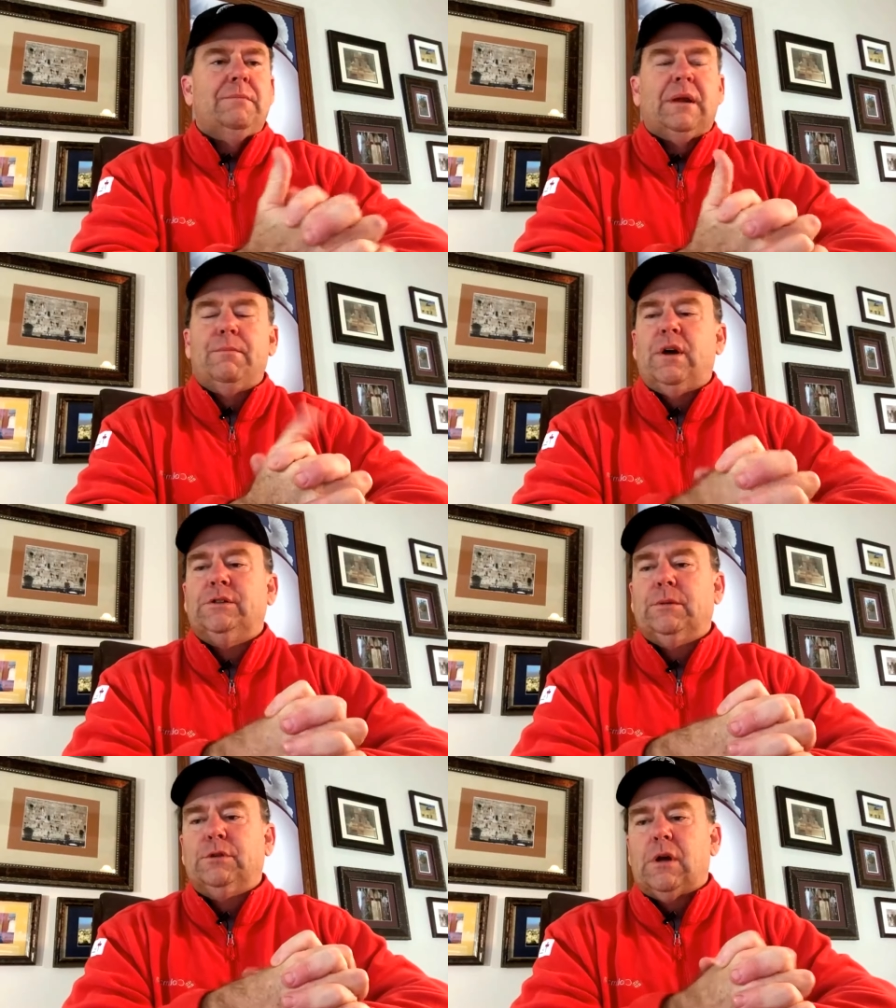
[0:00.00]
many
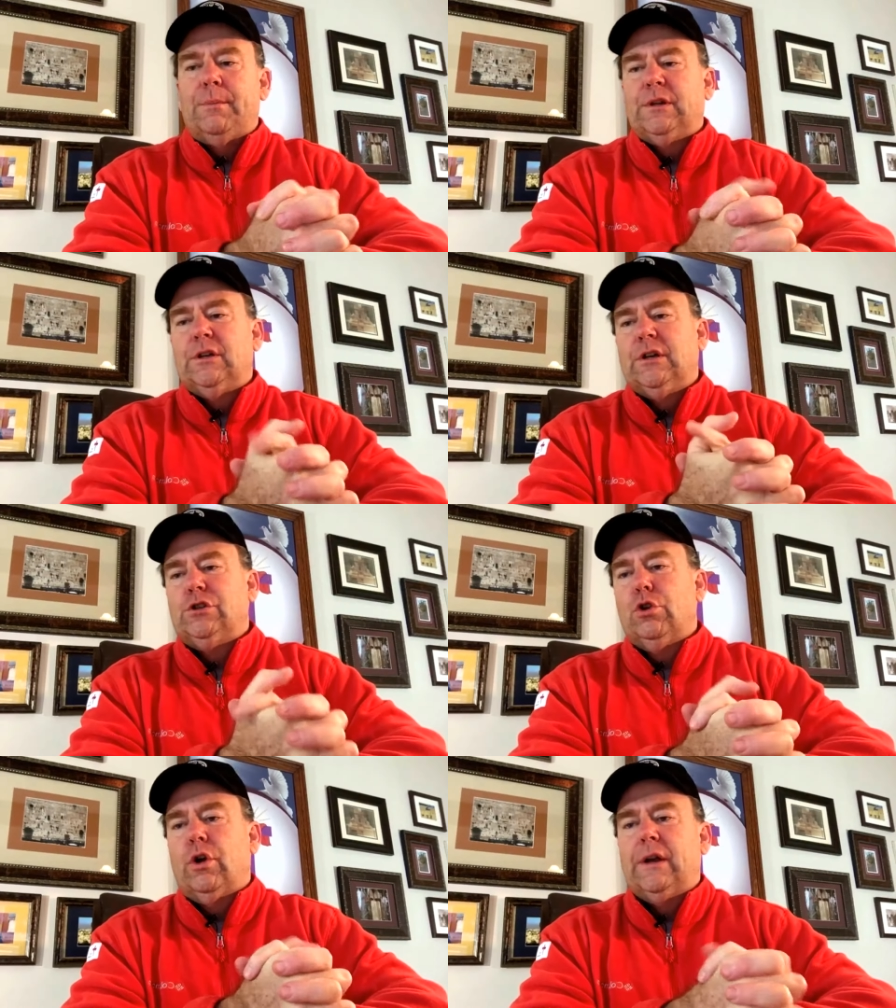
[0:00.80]
Muslims coming to His
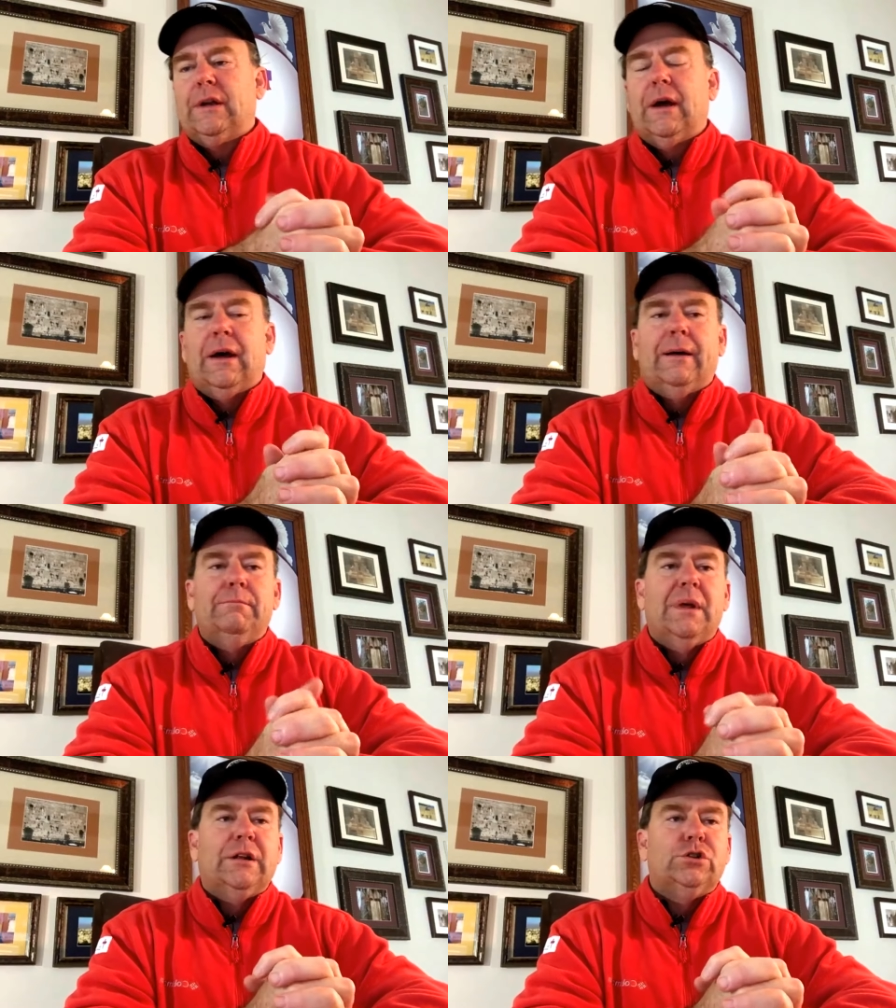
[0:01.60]
Glory uh,
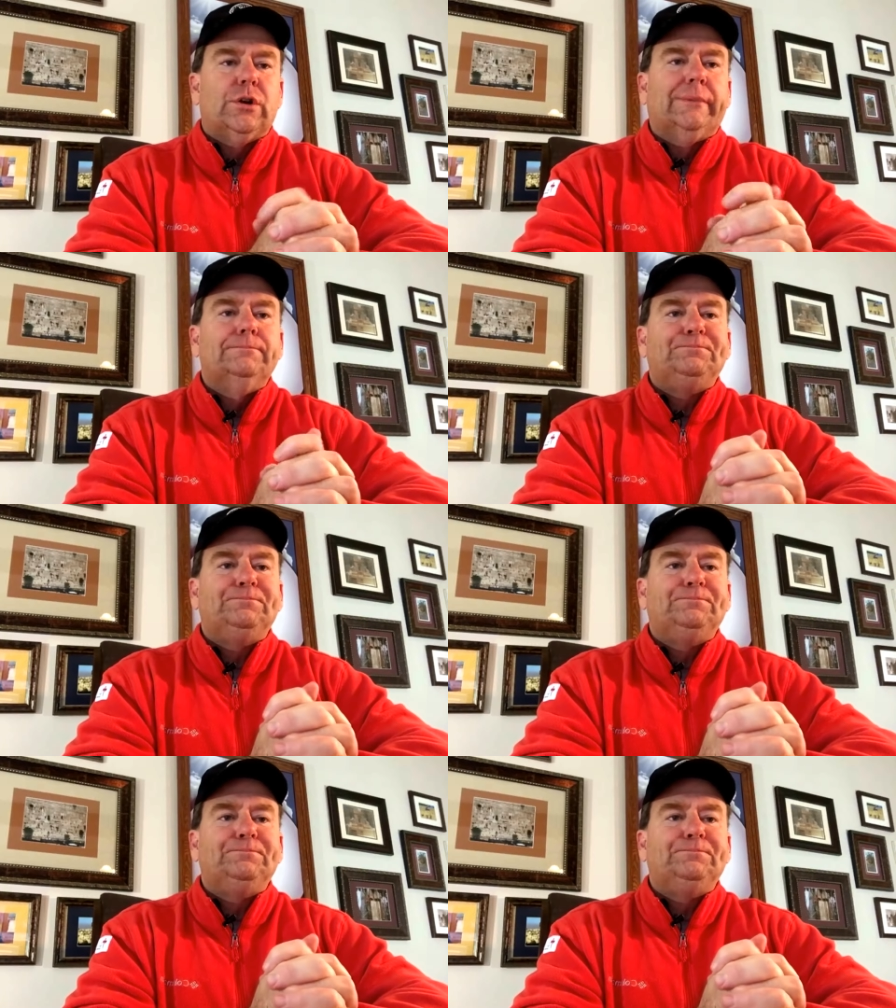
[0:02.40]
ministry.